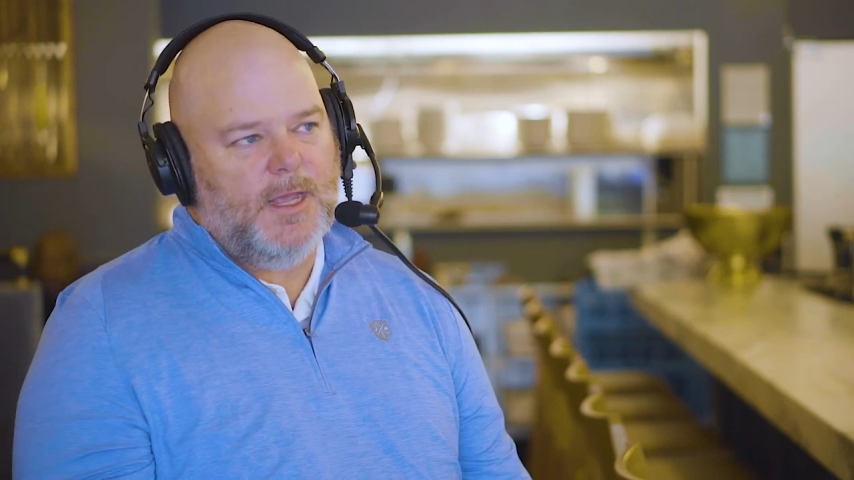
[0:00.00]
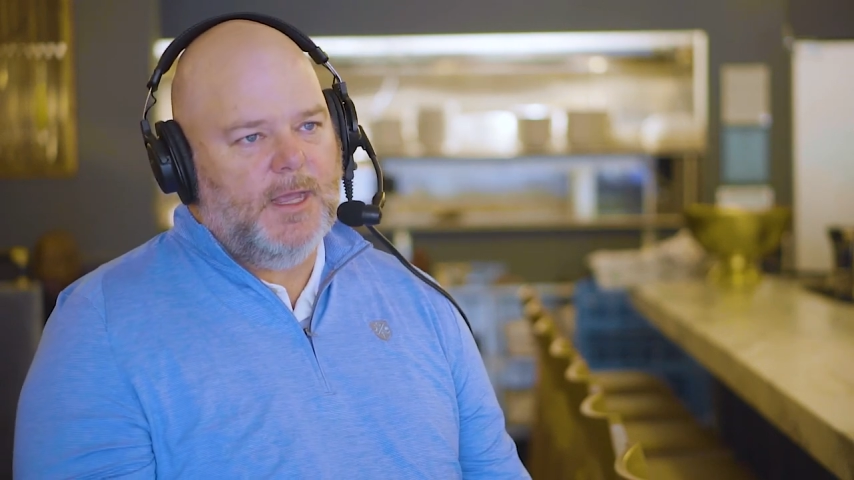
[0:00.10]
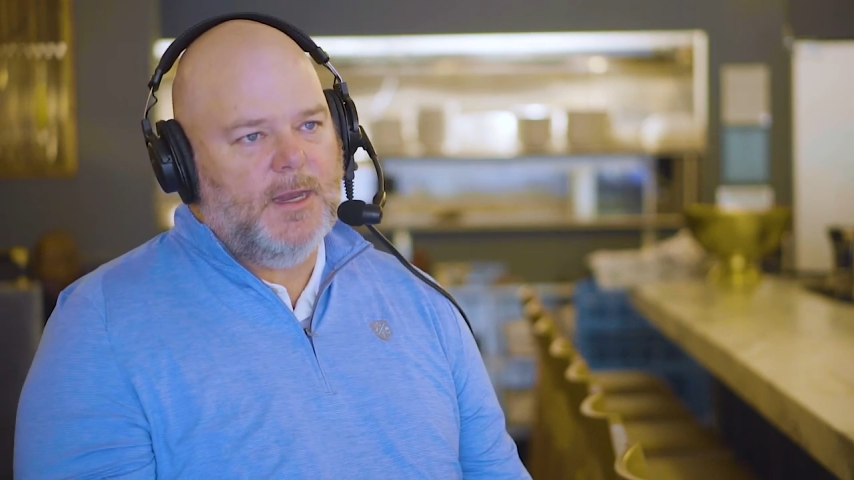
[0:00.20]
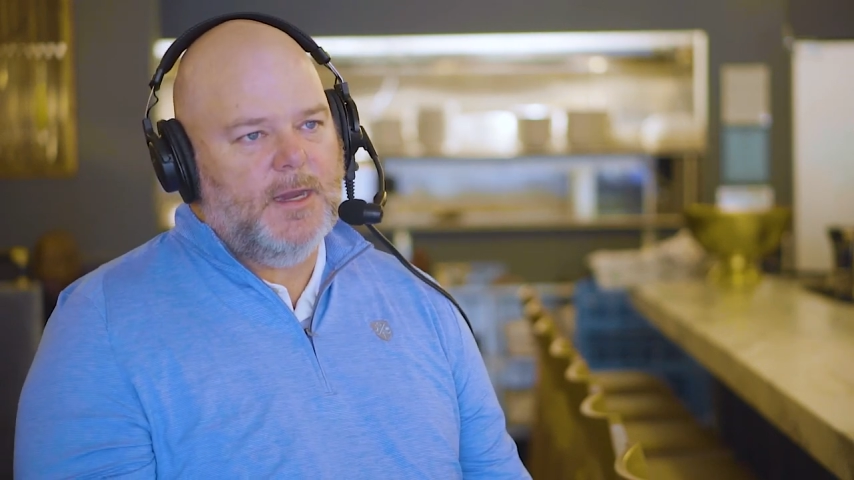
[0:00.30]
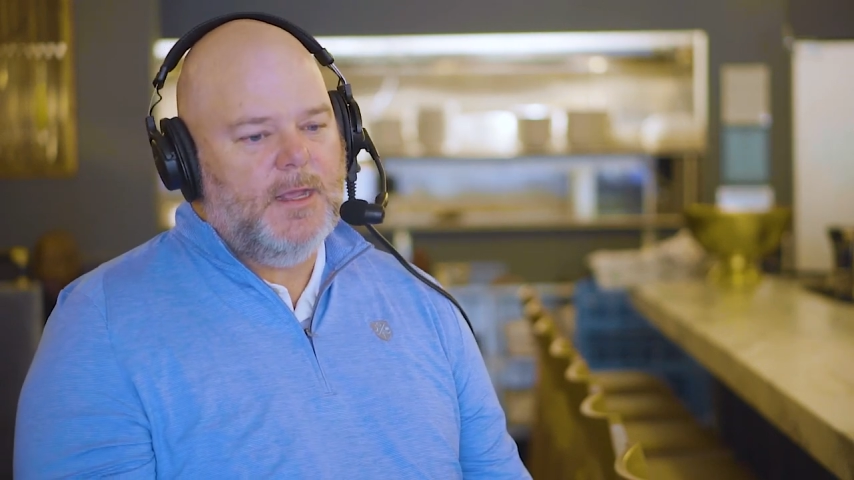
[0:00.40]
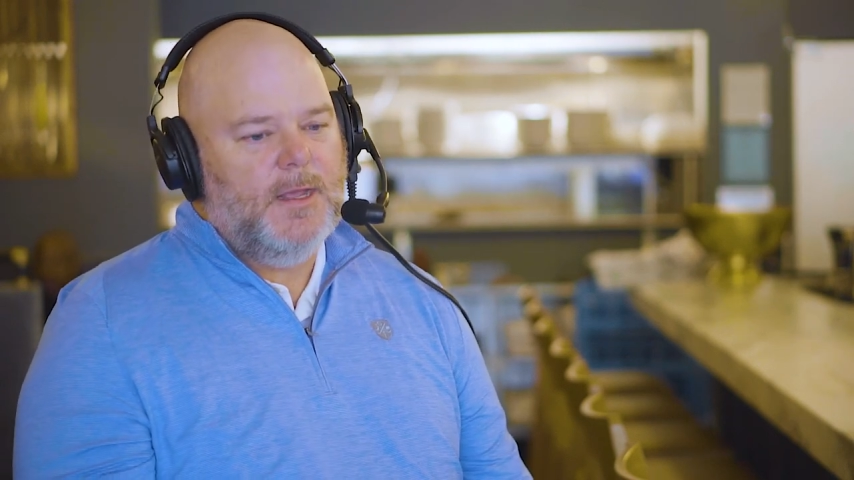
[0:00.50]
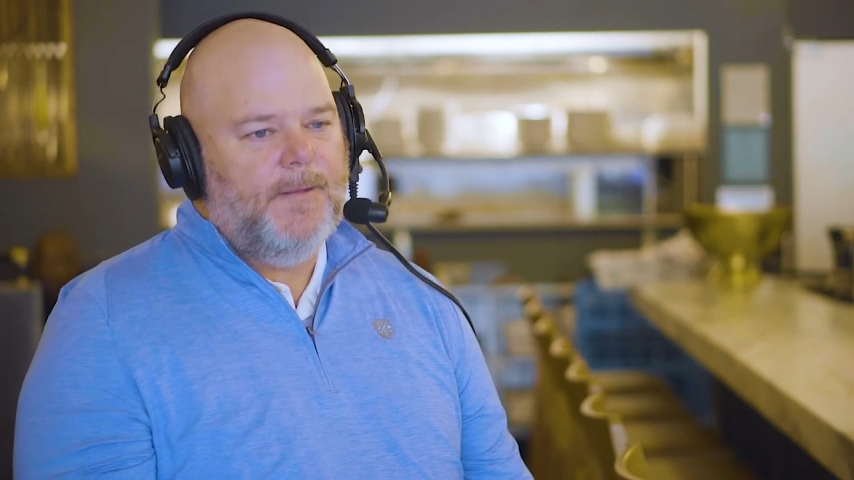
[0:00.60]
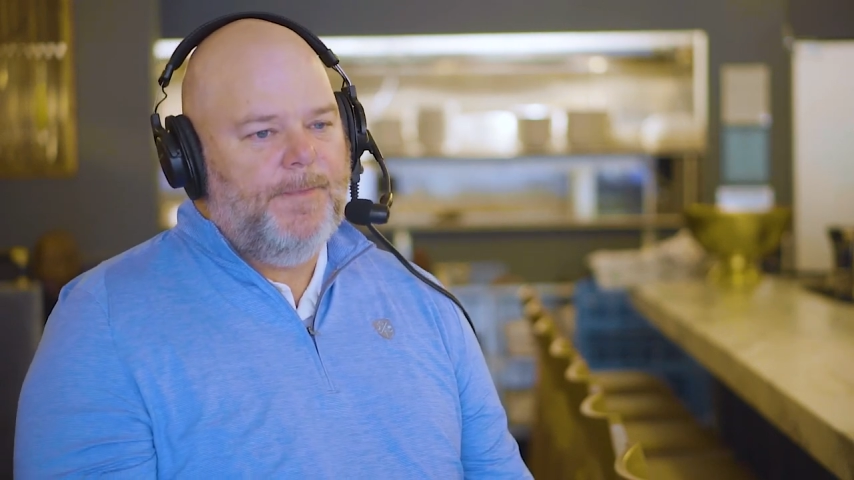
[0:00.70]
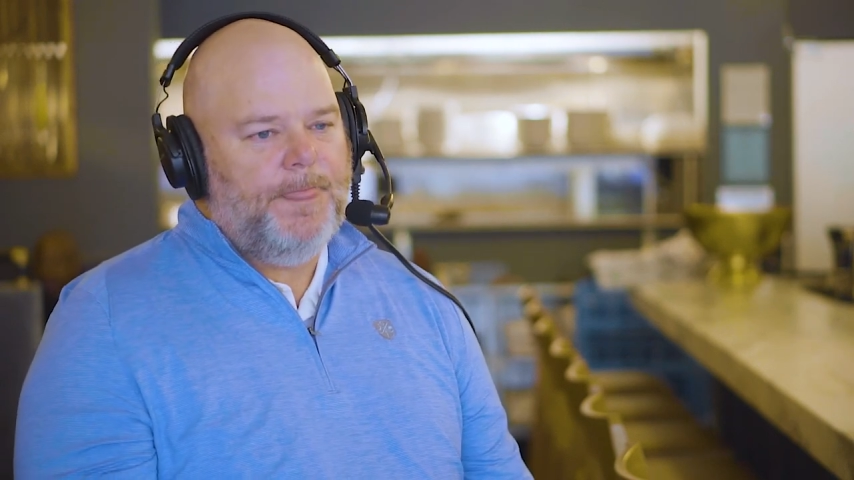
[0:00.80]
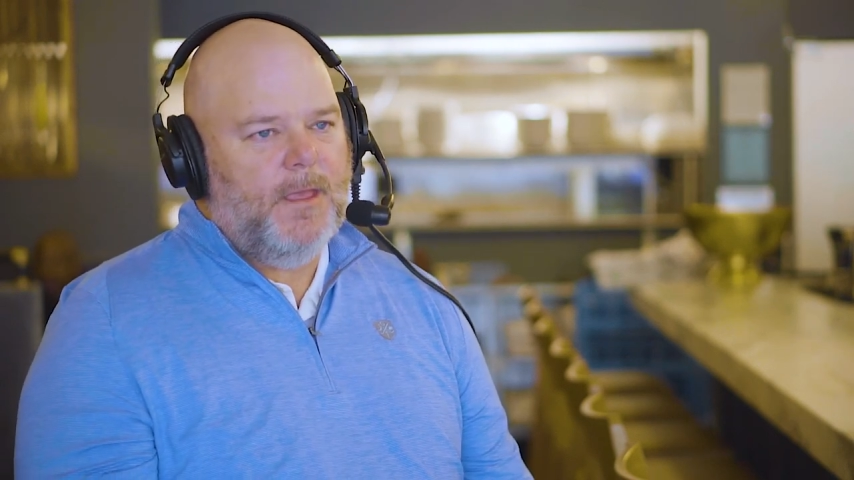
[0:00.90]
and
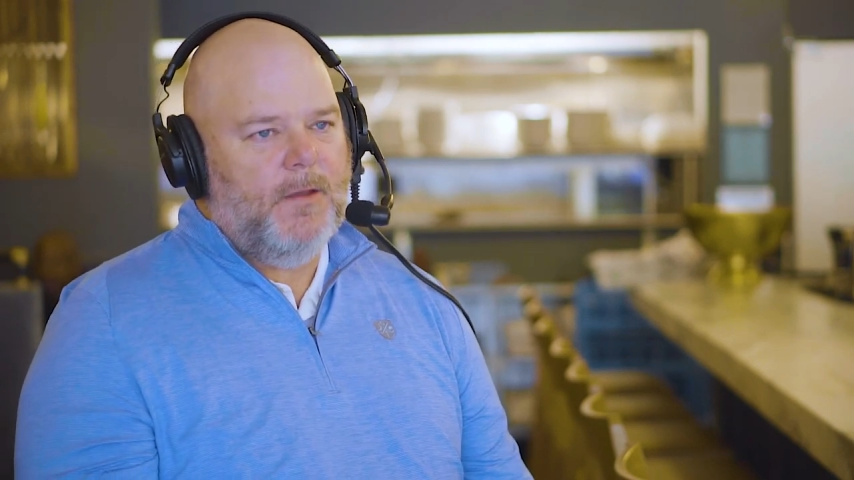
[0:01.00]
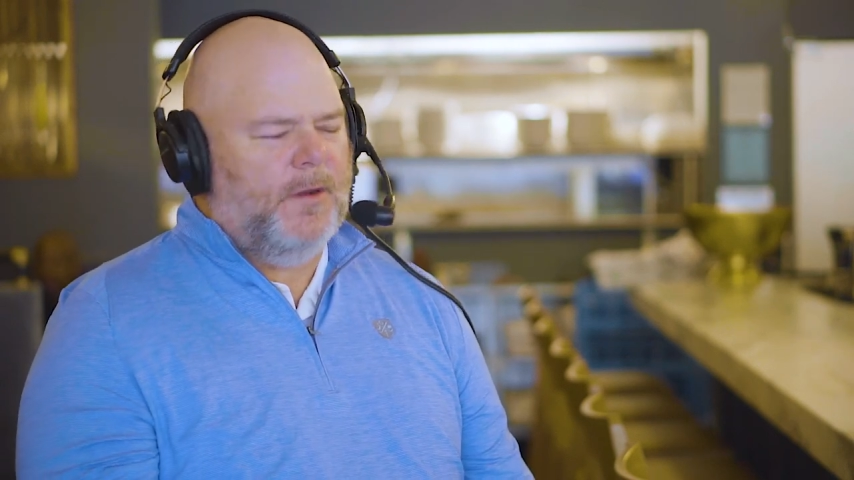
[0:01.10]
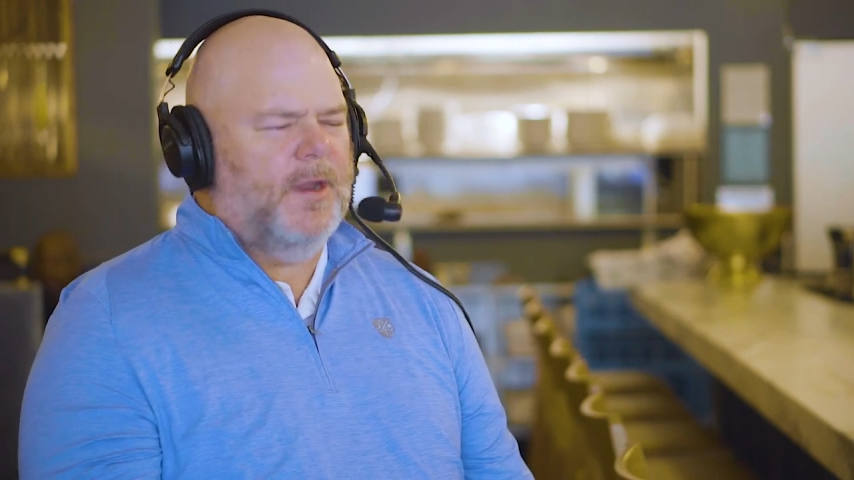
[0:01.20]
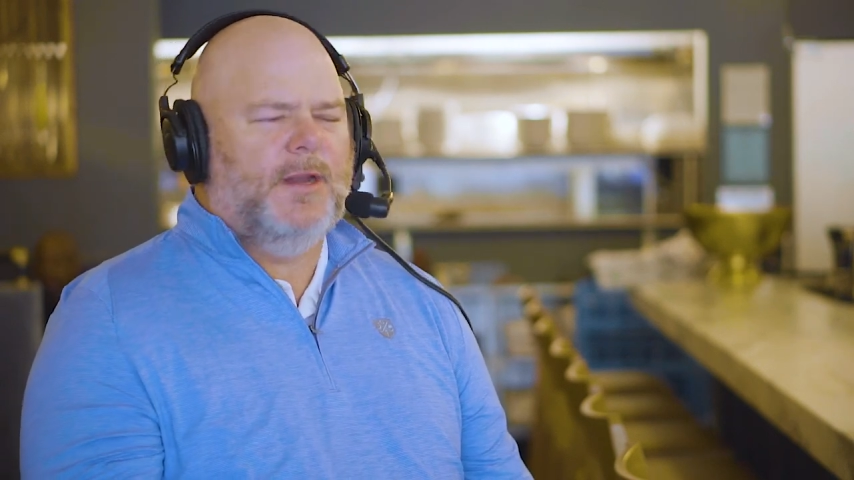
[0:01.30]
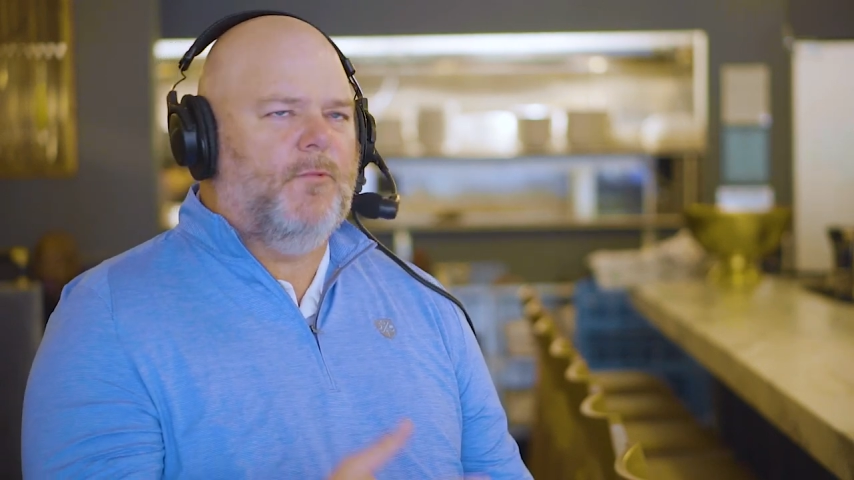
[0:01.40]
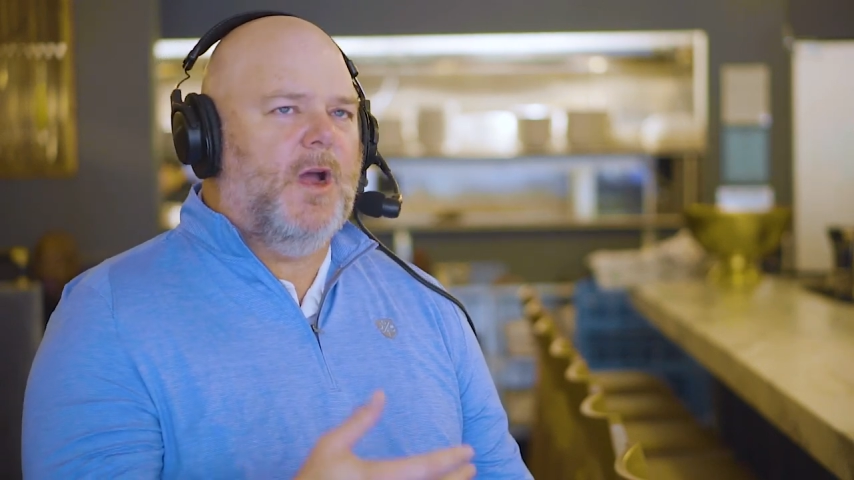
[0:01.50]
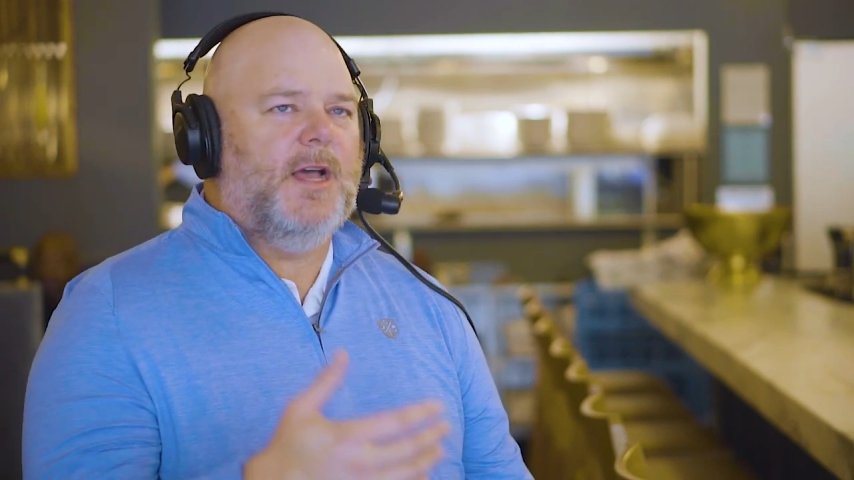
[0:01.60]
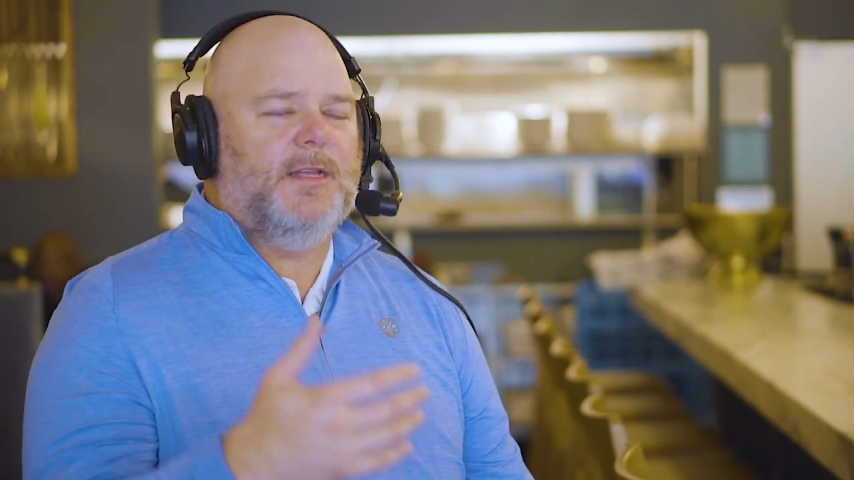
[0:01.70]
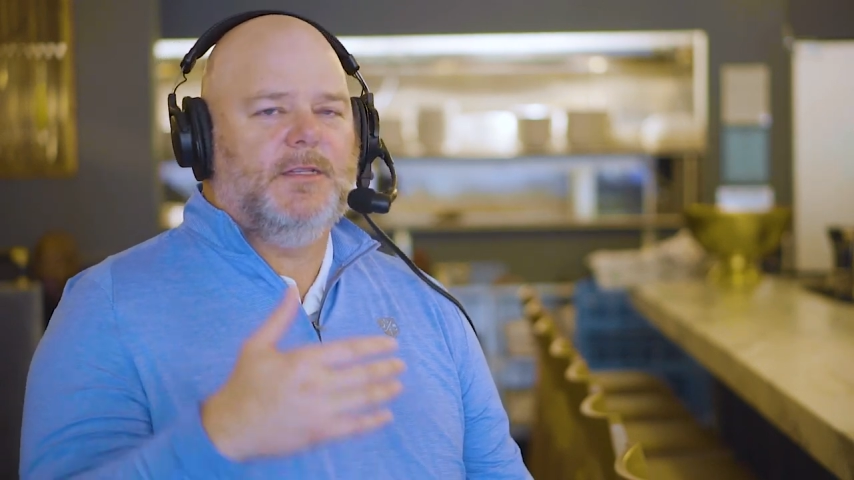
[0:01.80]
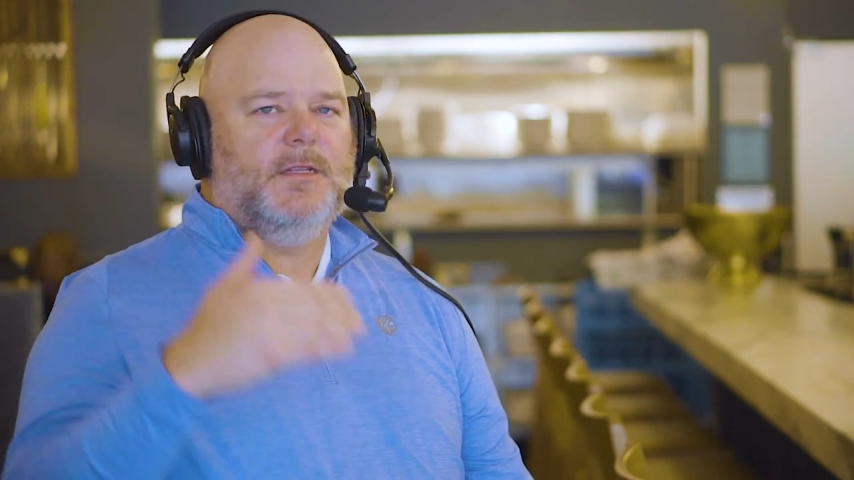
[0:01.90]
or not
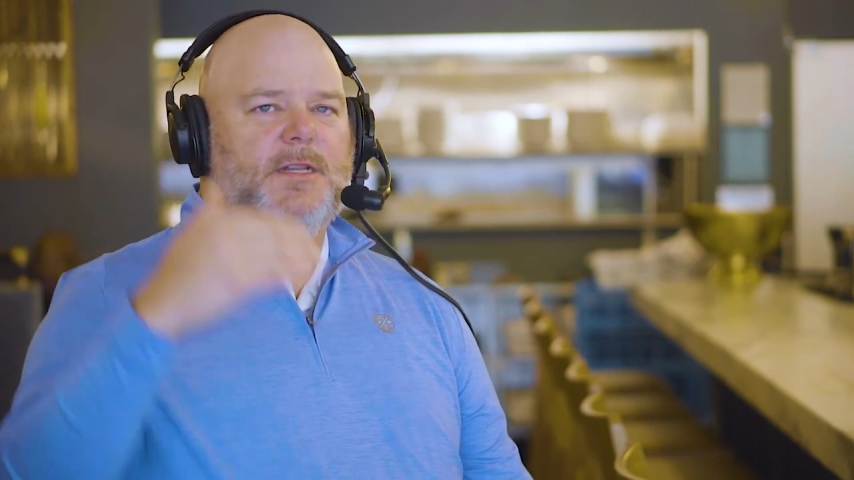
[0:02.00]
rise. The